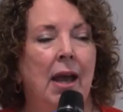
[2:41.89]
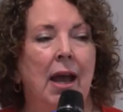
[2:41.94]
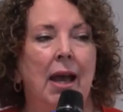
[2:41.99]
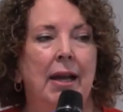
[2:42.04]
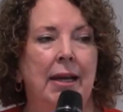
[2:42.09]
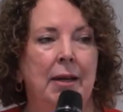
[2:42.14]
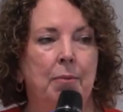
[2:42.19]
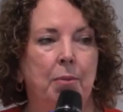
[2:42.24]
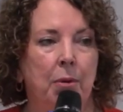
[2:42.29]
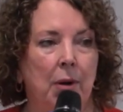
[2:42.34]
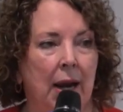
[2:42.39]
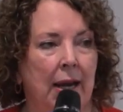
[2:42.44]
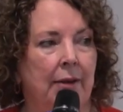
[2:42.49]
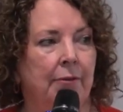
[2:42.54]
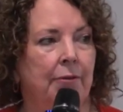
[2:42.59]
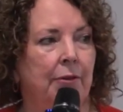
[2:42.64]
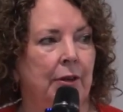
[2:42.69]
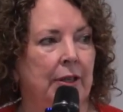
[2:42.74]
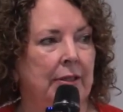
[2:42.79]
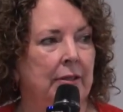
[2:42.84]
and he
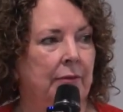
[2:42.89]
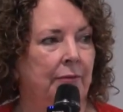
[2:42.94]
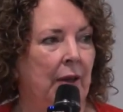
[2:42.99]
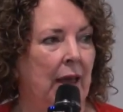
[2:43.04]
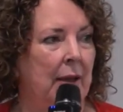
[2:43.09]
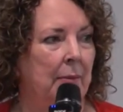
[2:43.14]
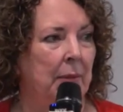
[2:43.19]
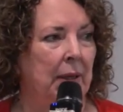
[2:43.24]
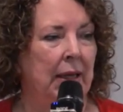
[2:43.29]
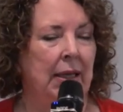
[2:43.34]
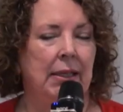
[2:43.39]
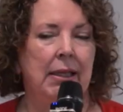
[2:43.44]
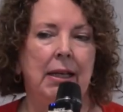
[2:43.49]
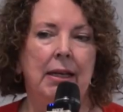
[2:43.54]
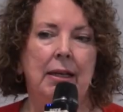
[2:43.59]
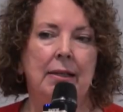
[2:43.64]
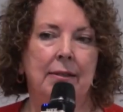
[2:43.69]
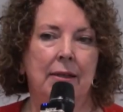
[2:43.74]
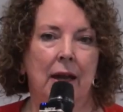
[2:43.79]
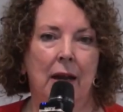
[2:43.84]
prayed for his family. And
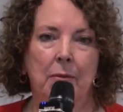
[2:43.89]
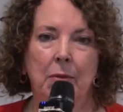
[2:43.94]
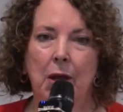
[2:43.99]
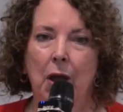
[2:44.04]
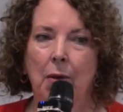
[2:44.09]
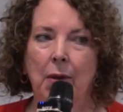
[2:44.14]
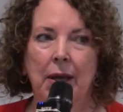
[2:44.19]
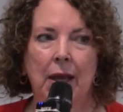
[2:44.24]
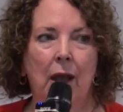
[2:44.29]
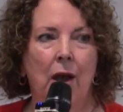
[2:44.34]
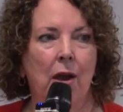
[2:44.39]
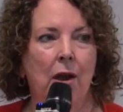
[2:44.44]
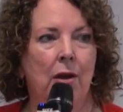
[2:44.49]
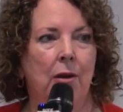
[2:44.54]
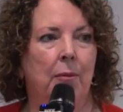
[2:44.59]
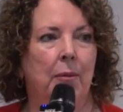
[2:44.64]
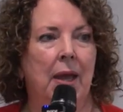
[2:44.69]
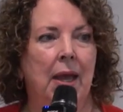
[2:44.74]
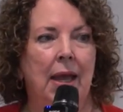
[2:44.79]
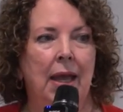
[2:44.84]
then he said, I'm going
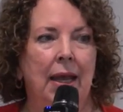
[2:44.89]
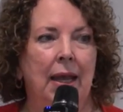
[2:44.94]
home.